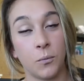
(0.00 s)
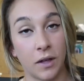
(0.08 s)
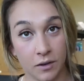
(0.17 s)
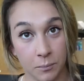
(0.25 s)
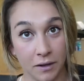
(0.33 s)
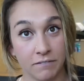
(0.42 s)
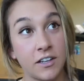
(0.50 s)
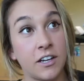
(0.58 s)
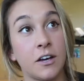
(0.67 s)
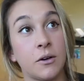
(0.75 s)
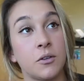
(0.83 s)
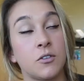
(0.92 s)
in my
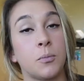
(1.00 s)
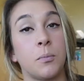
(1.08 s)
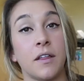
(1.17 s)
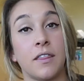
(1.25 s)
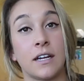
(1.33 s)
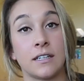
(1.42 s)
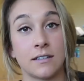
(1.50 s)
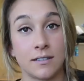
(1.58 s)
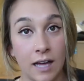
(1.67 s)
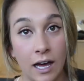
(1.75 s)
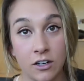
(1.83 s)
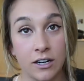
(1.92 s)
videos, but then
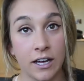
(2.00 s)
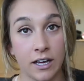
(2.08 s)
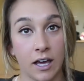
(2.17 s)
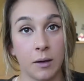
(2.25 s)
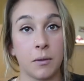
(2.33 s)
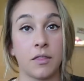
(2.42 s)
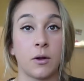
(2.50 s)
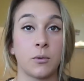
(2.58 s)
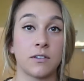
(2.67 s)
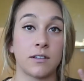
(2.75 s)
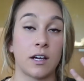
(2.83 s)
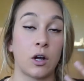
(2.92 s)
Saturday came and there
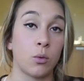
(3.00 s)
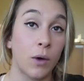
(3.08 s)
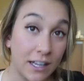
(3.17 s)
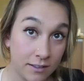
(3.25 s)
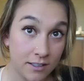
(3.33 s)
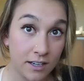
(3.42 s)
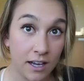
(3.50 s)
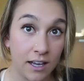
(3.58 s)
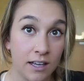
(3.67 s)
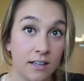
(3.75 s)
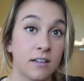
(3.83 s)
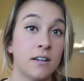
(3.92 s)
was like a rest
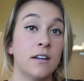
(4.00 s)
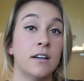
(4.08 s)
day